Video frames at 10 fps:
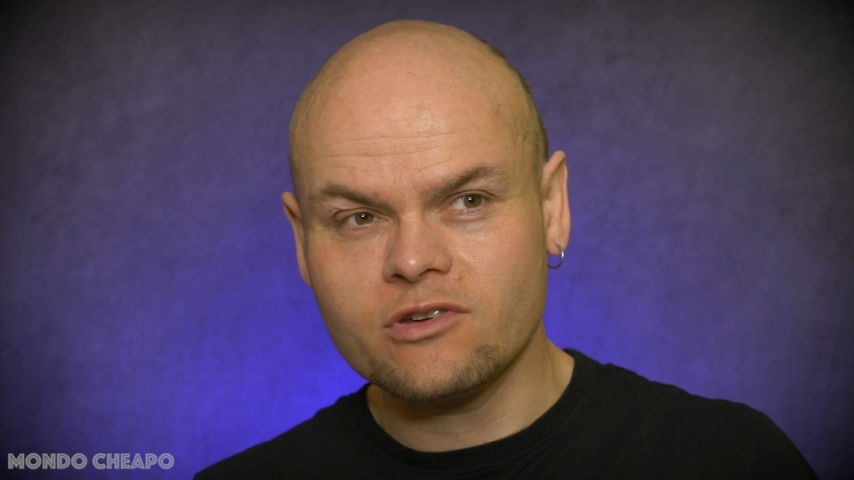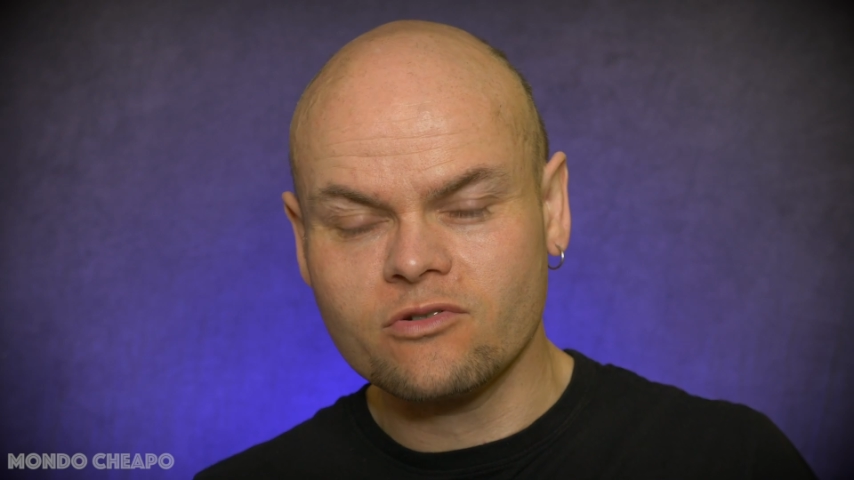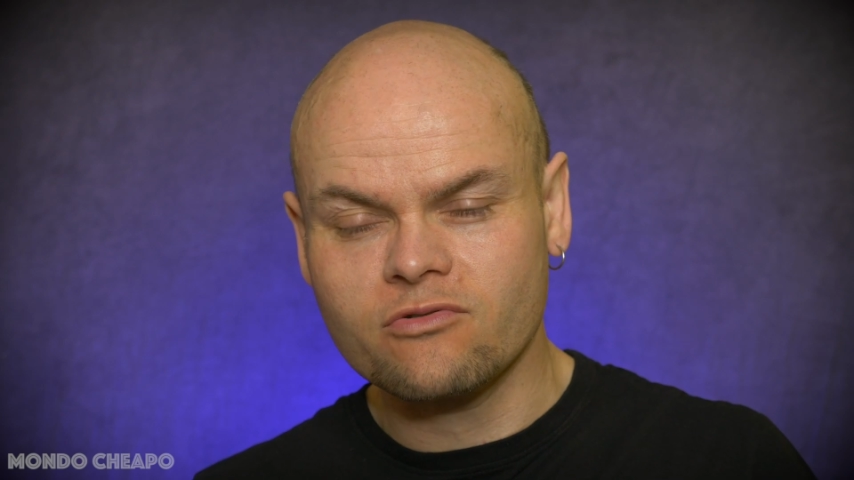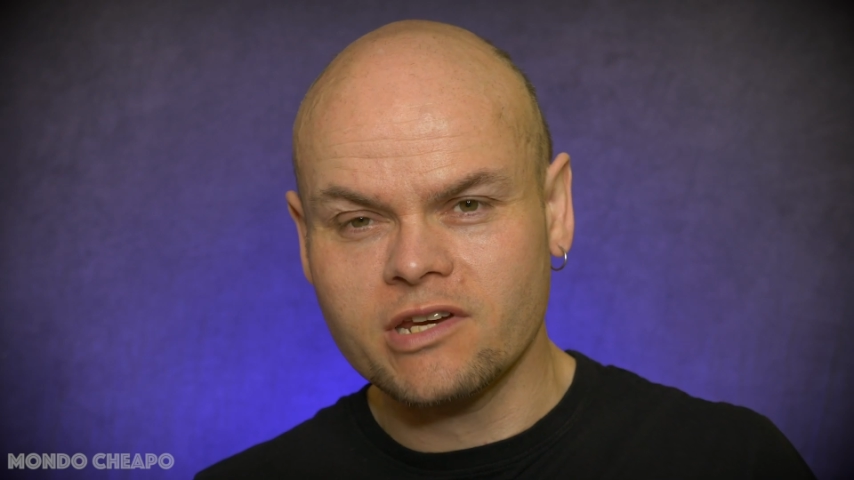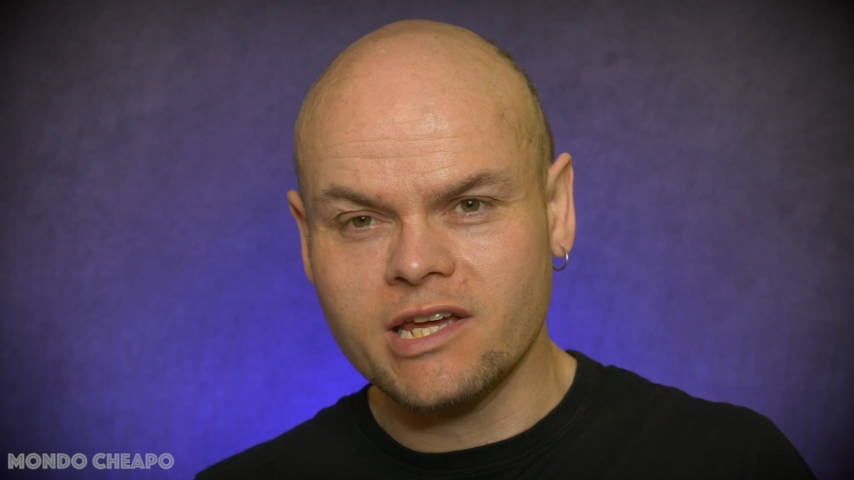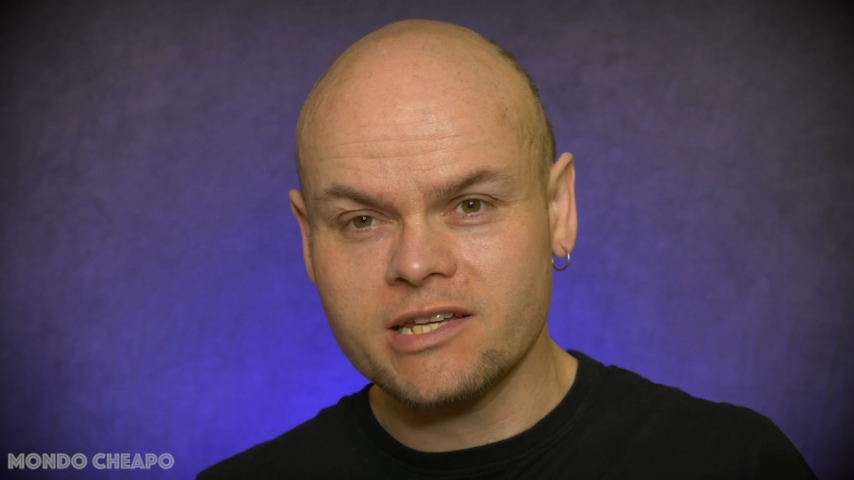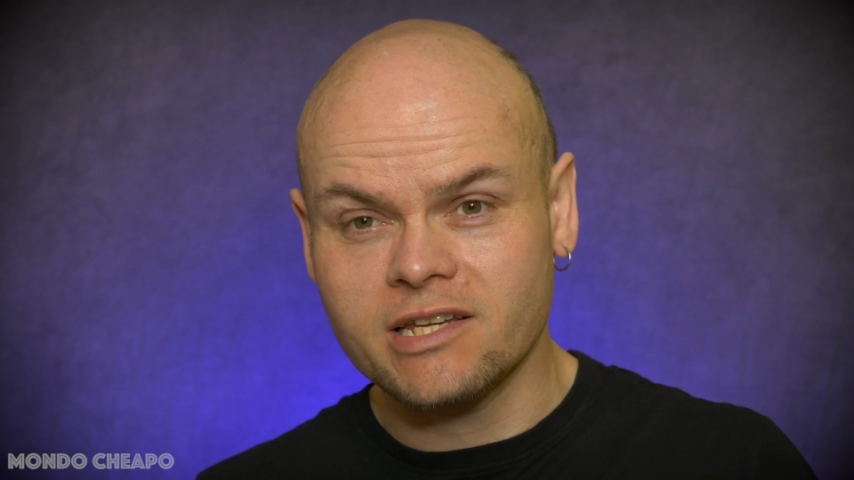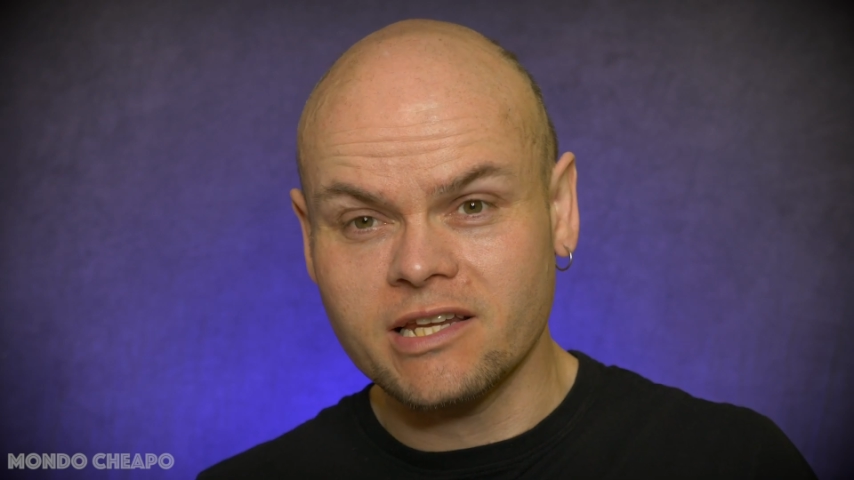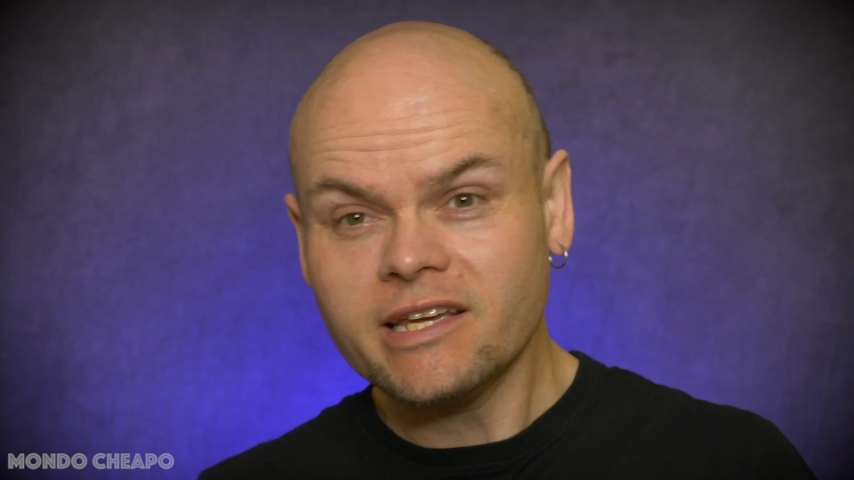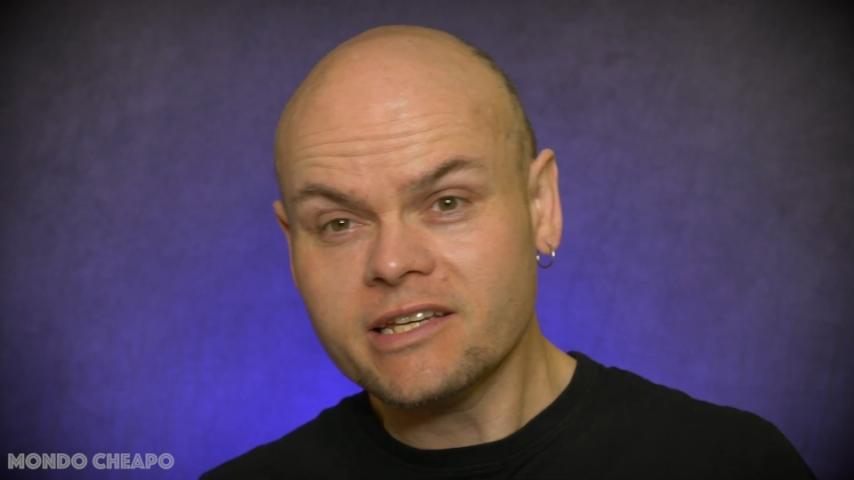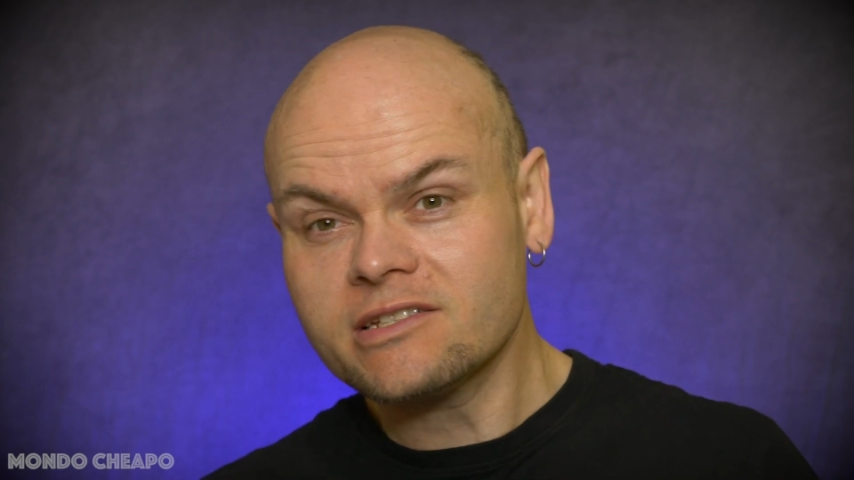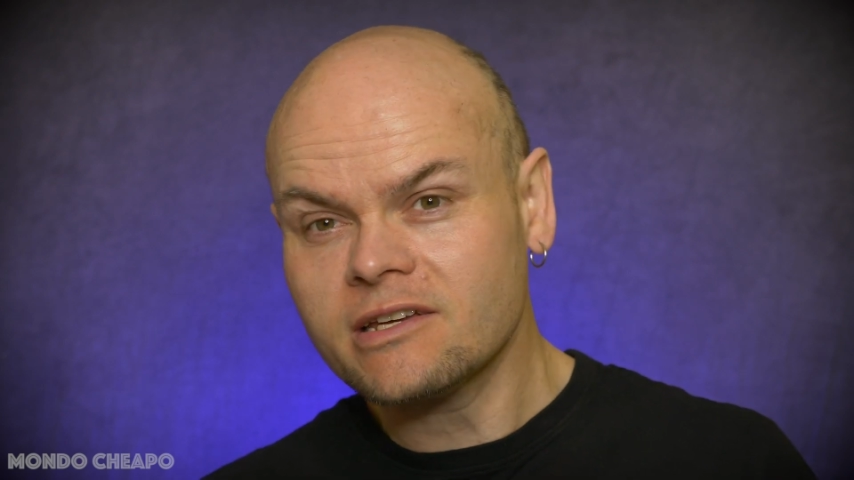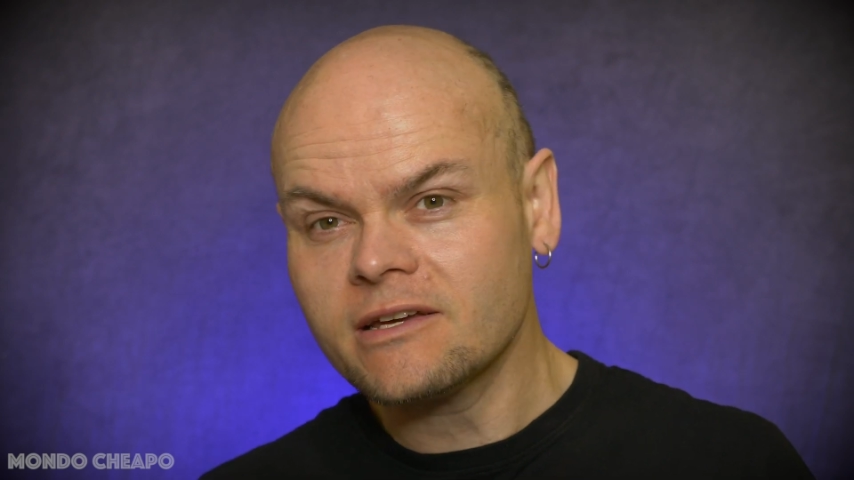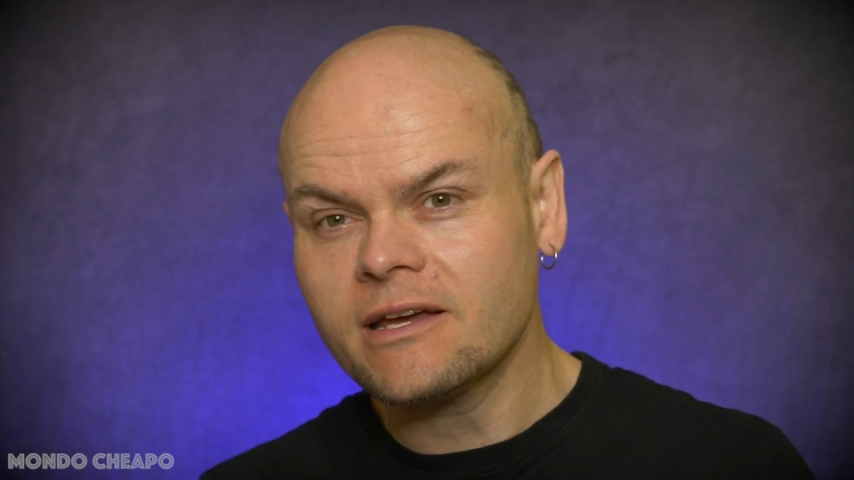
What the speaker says: 2 or 3 days at least,